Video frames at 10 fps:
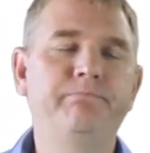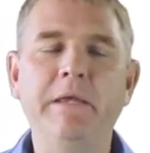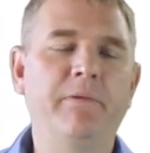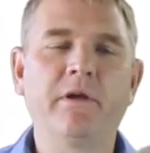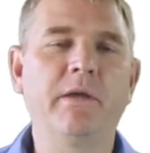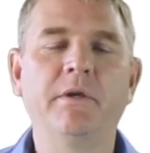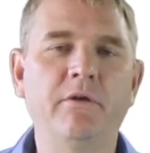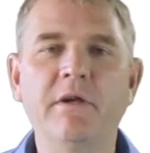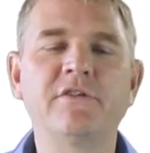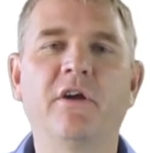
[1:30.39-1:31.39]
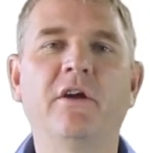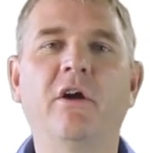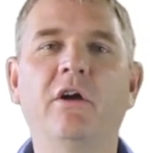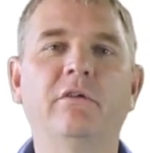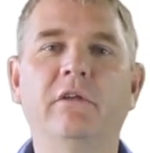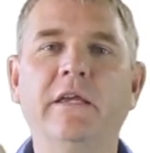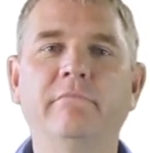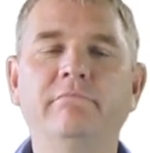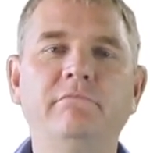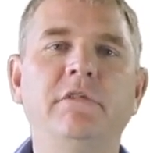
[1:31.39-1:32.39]
people that are coming to your restaurant are like
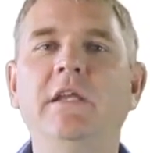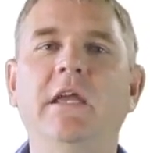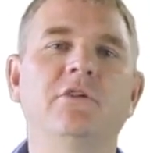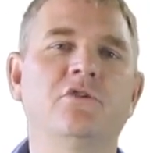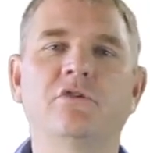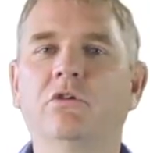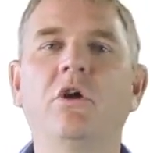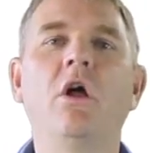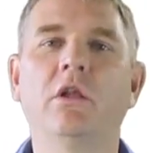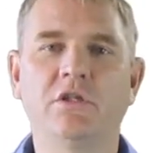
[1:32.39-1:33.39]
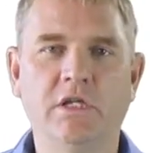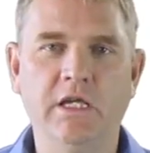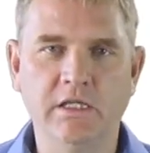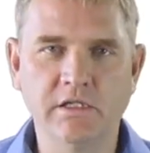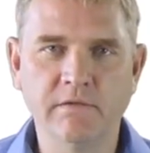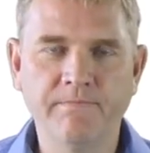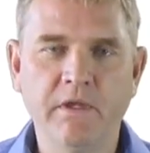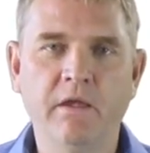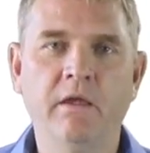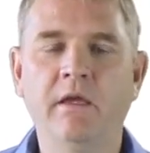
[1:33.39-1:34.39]
teenagers or college kids,
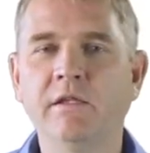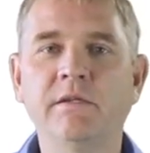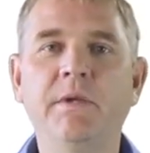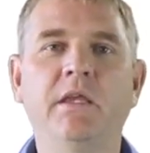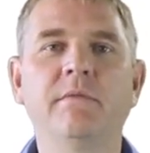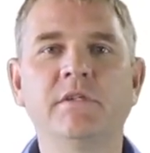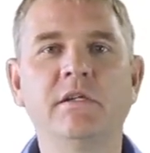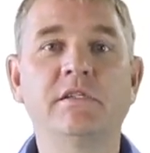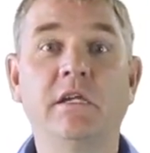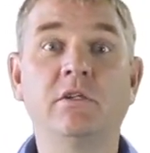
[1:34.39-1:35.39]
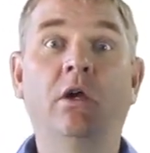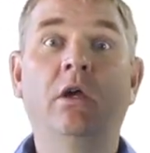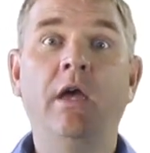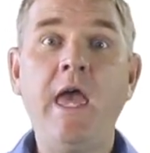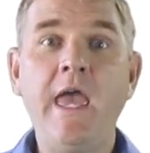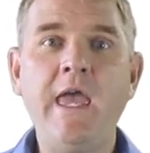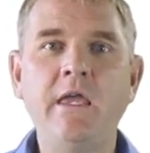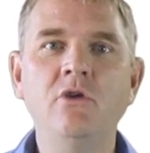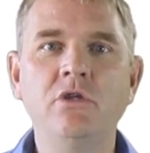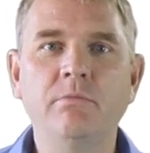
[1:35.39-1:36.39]
and somebody comes in and says, hey,
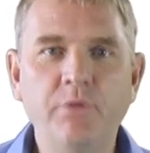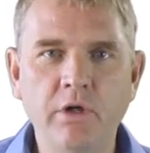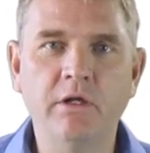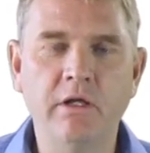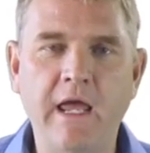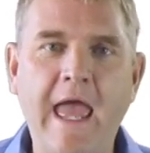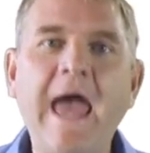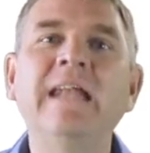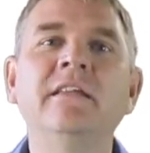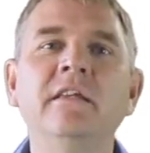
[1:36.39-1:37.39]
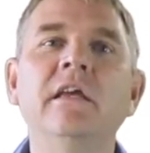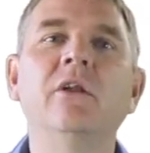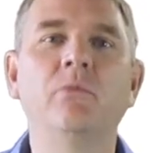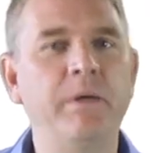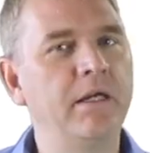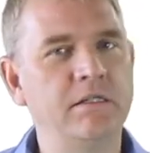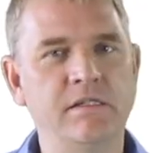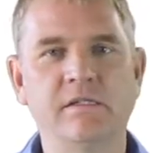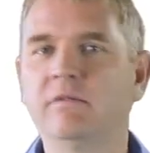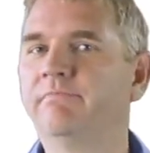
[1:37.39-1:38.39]
you should put an ad in the yellow
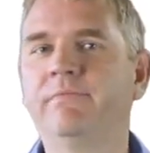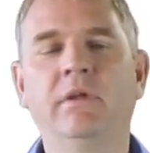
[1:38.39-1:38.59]
pages.